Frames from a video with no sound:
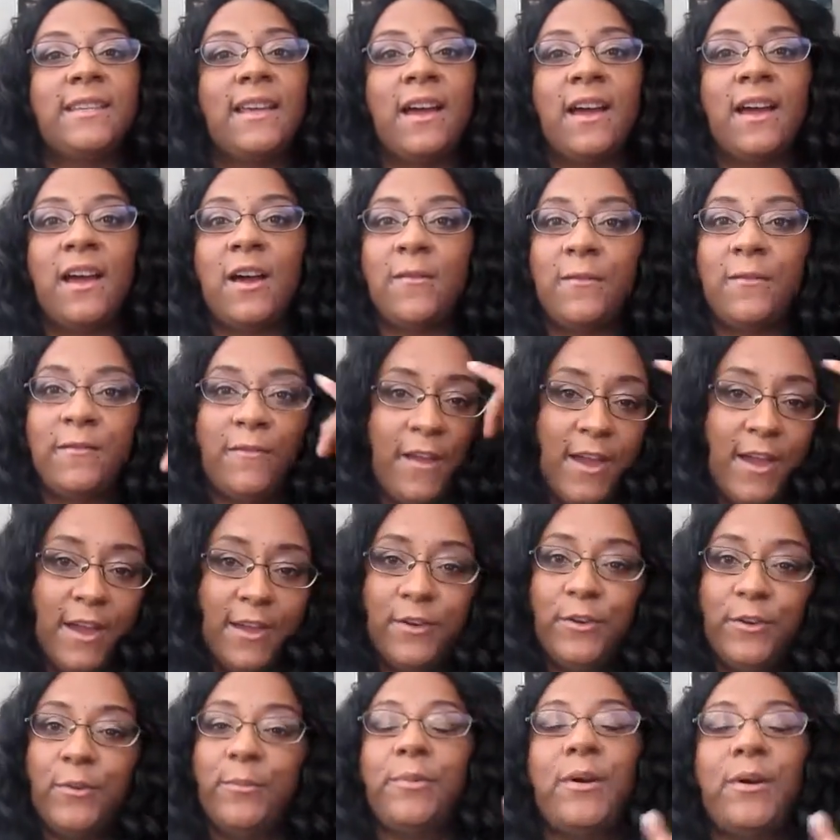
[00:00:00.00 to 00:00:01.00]

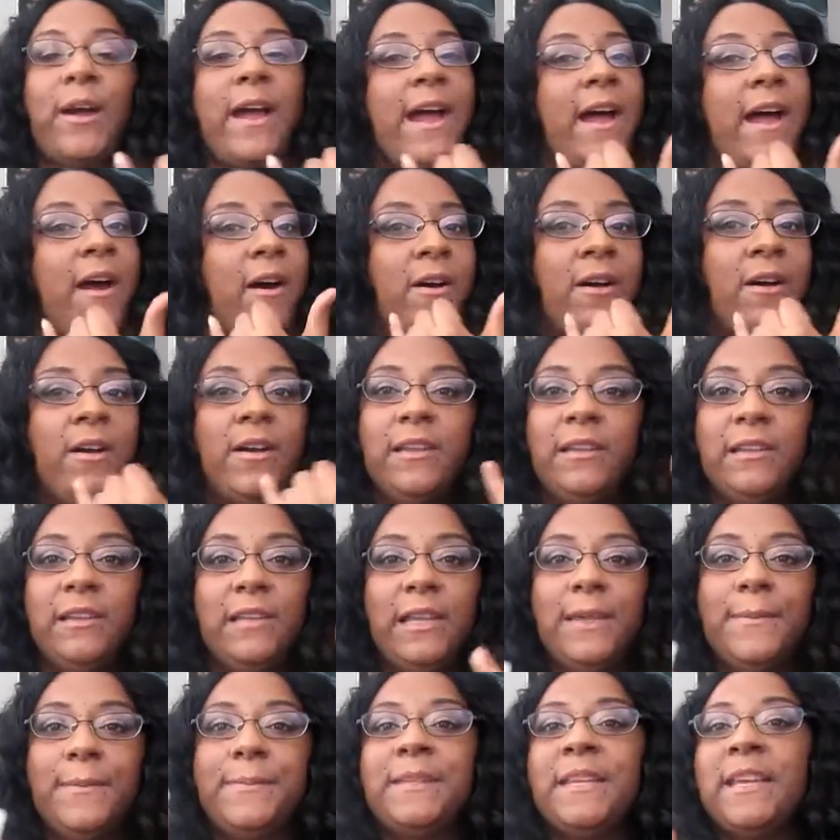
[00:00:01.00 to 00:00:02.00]
underbrow,
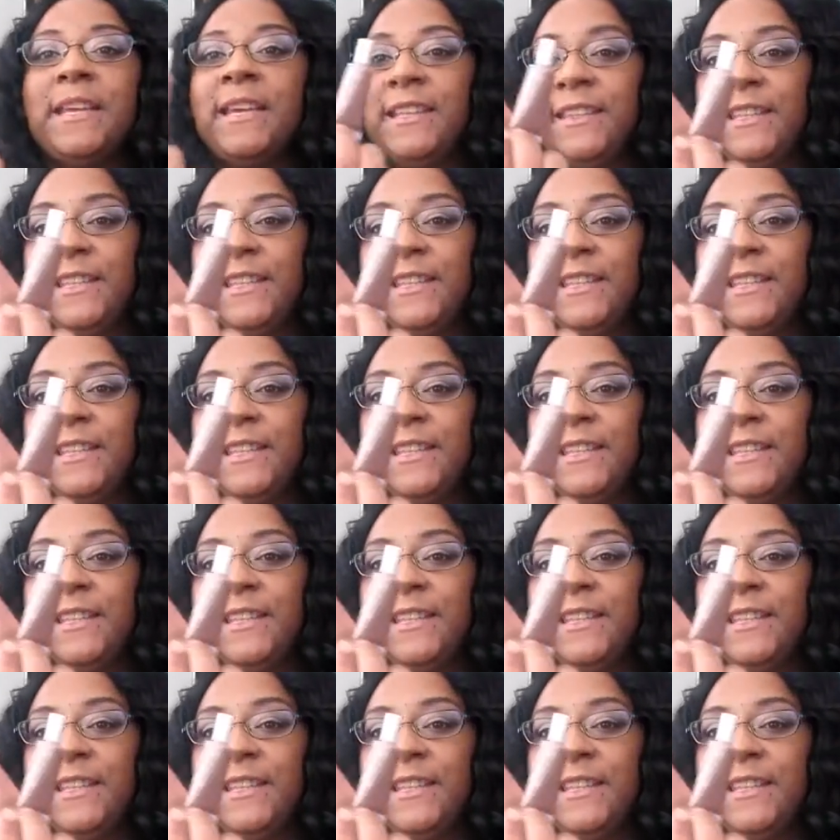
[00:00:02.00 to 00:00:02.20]
lips.